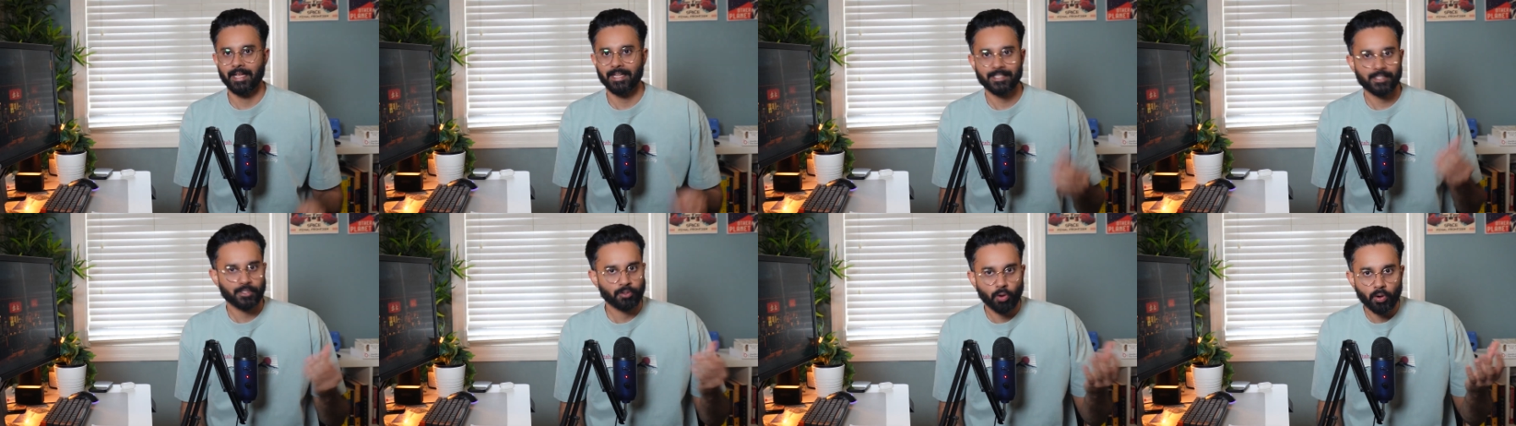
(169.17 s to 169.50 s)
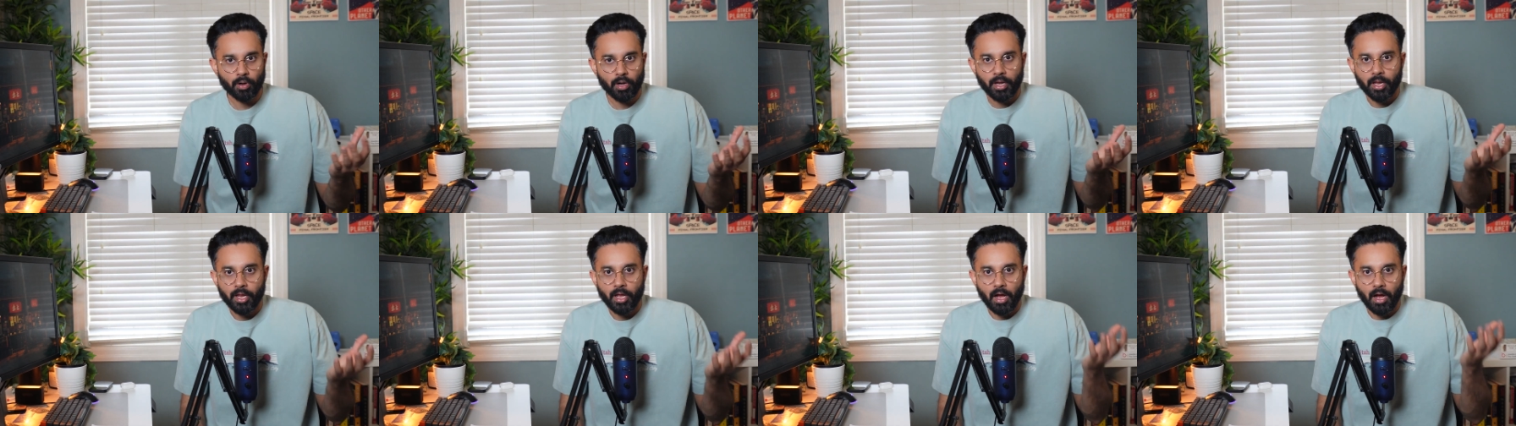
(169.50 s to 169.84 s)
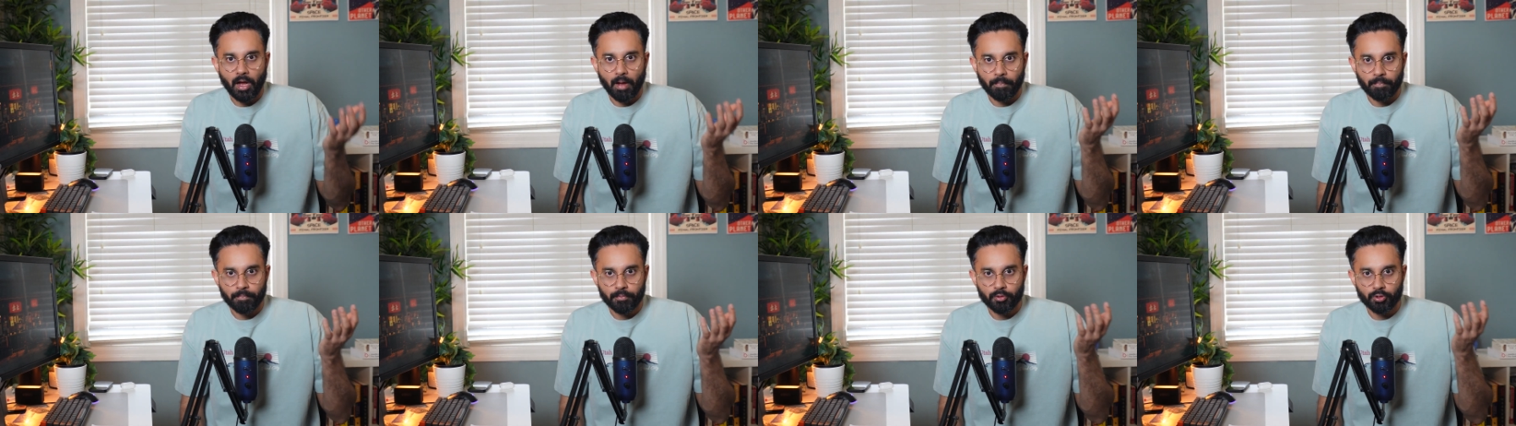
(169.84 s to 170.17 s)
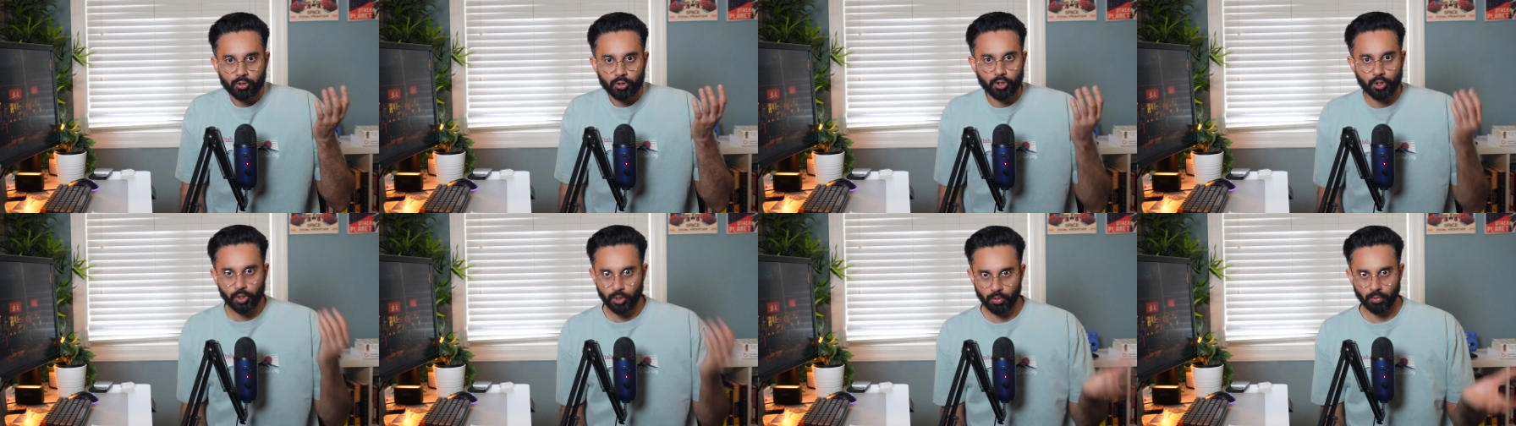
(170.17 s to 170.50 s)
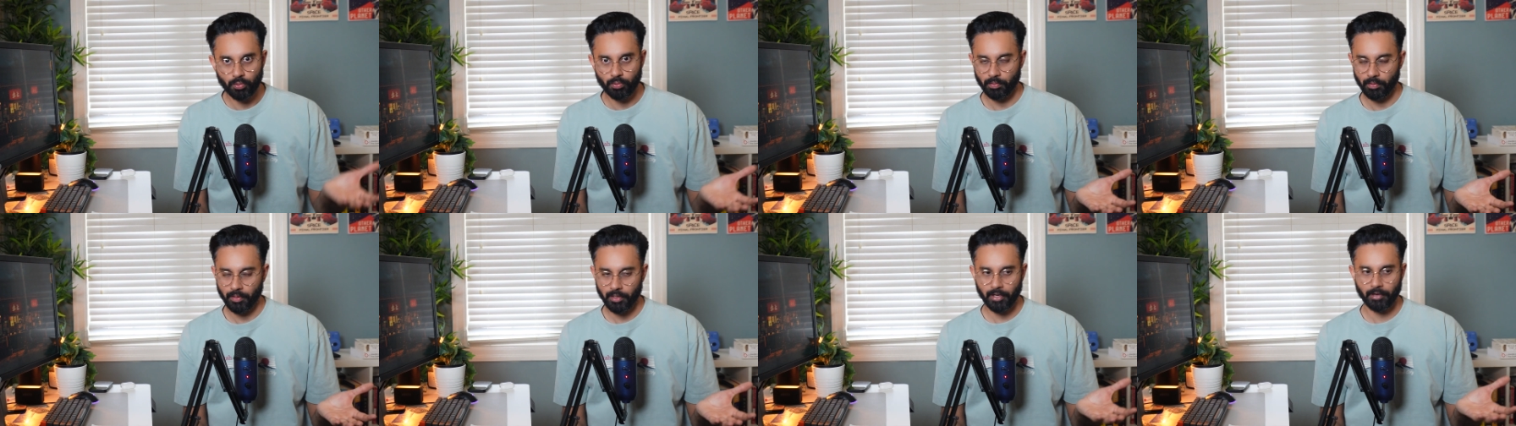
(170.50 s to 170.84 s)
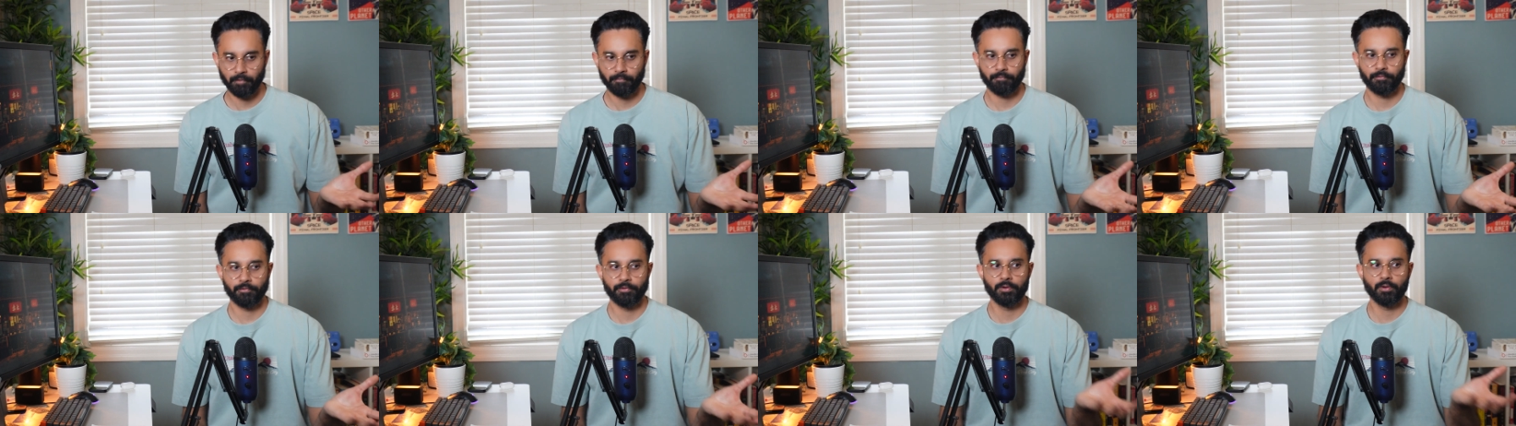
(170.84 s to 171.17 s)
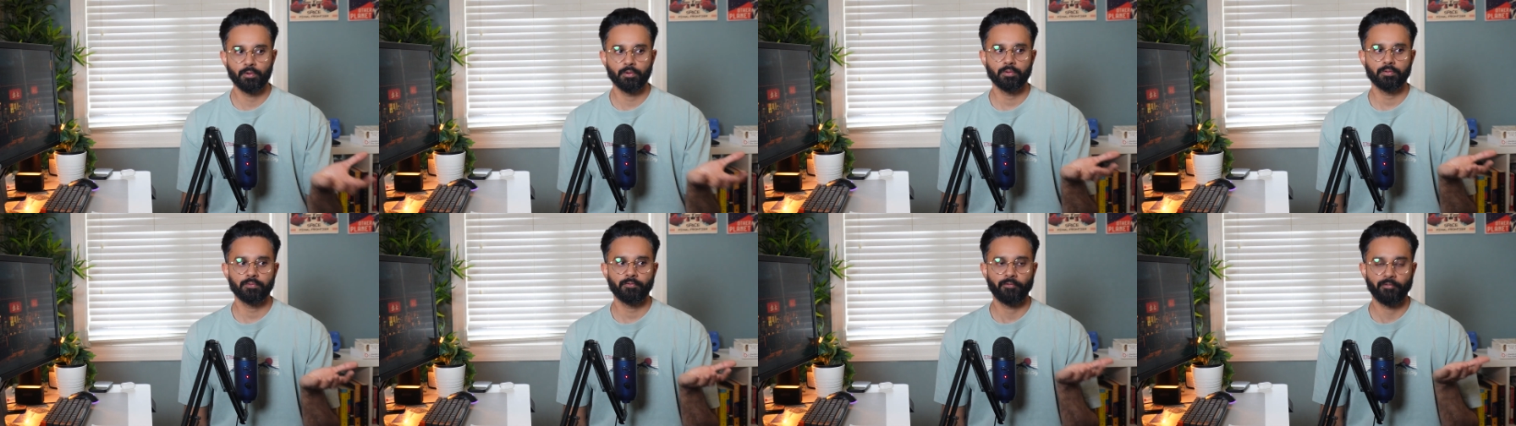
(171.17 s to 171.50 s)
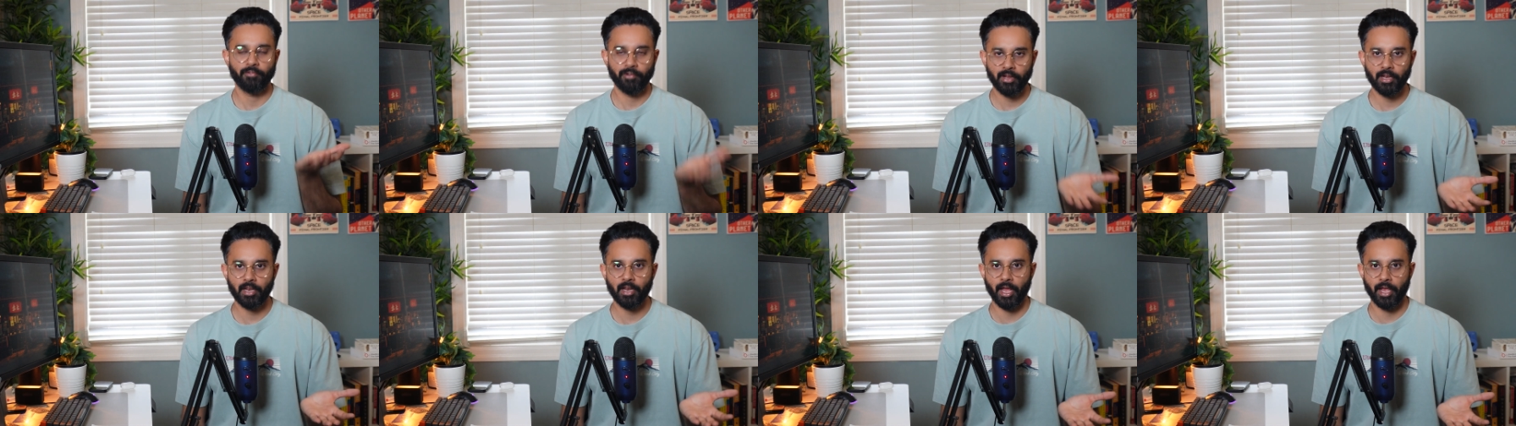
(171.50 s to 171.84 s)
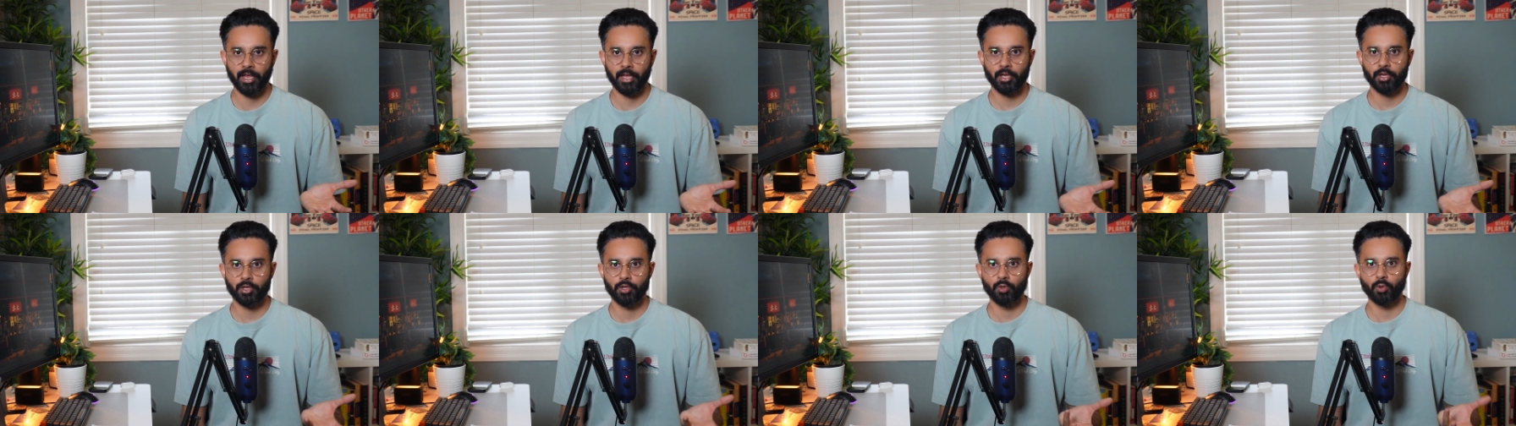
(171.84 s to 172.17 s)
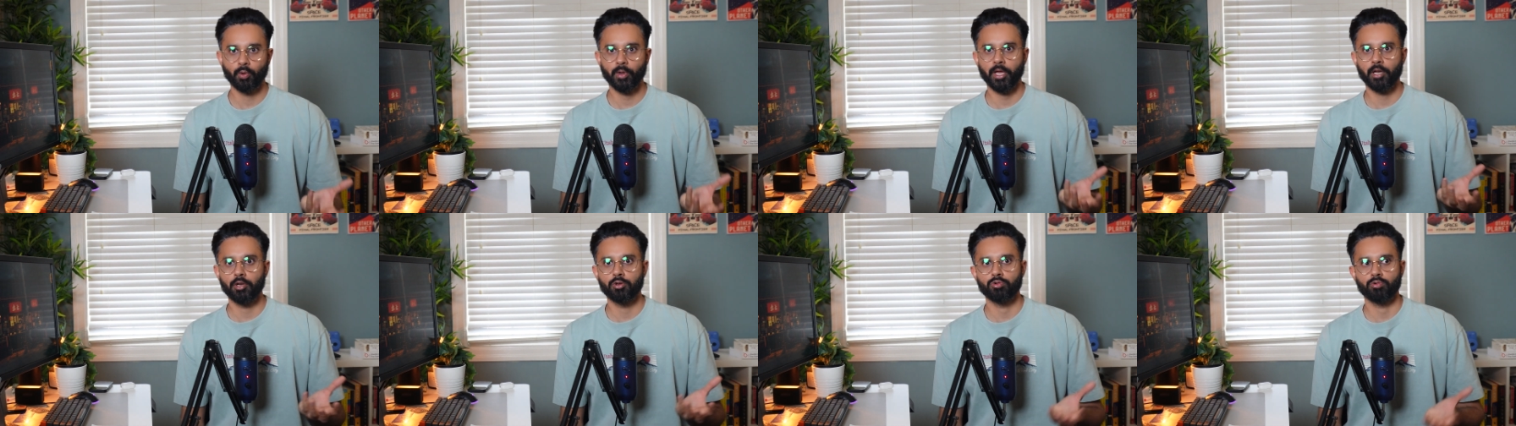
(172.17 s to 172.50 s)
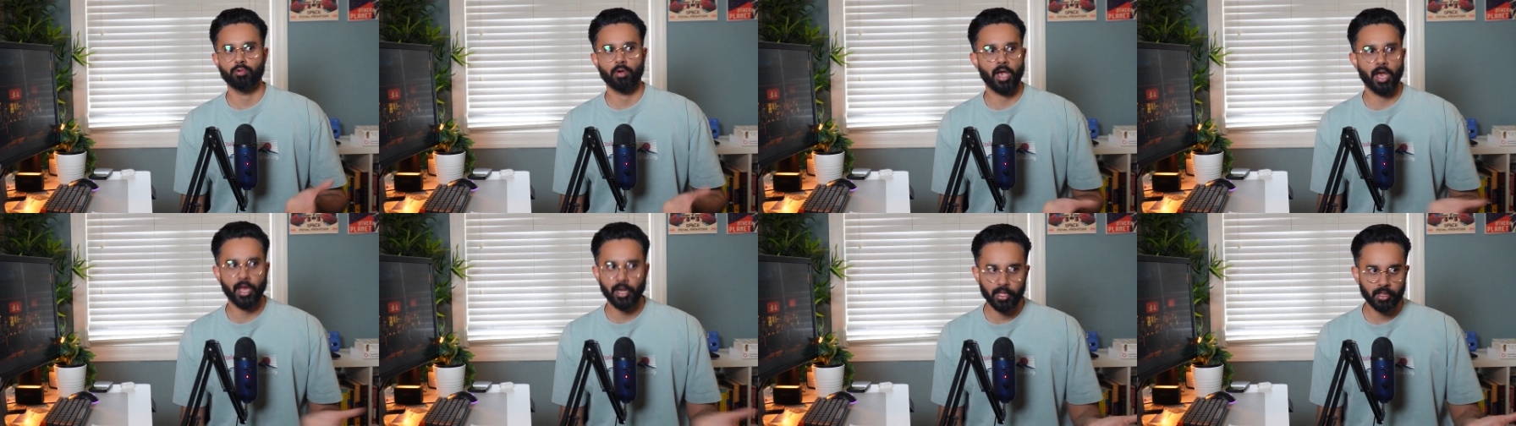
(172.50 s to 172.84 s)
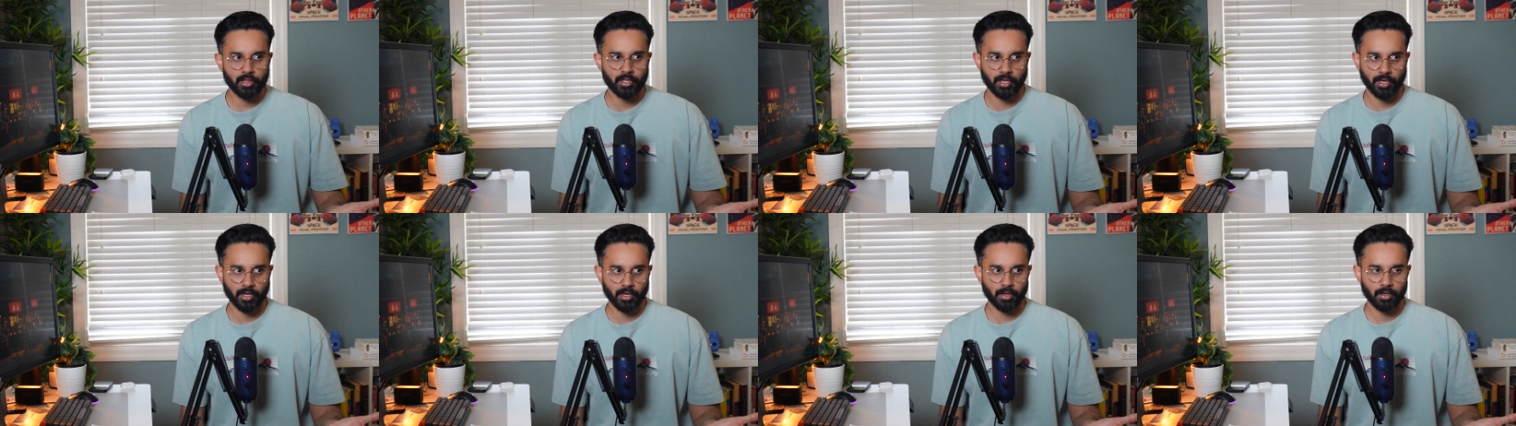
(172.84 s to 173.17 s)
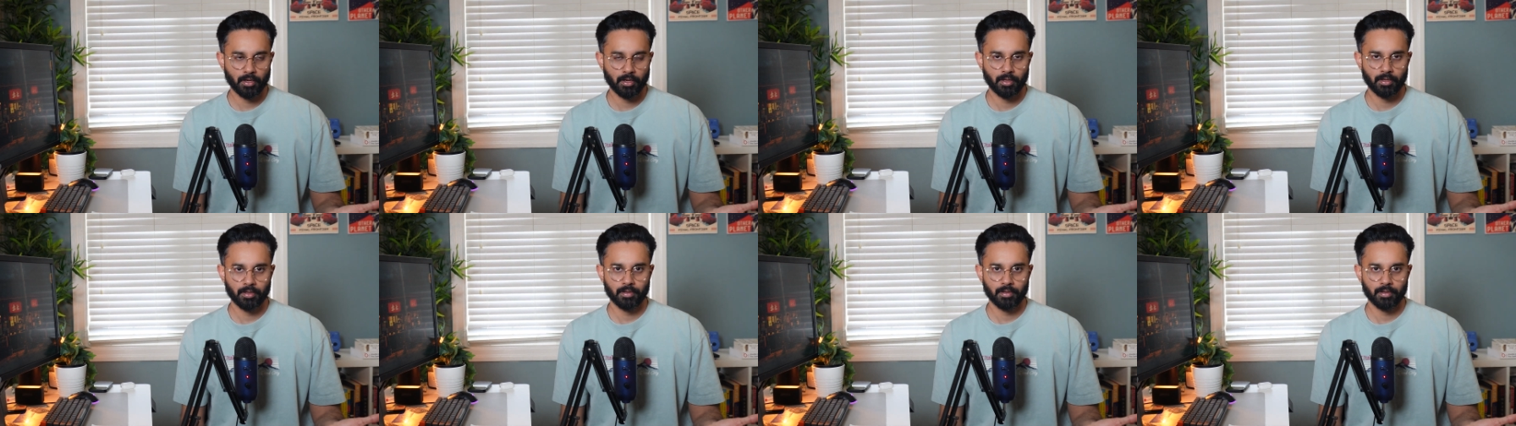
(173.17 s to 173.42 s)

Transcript: It's totally up to you. If you feel like you can do anything,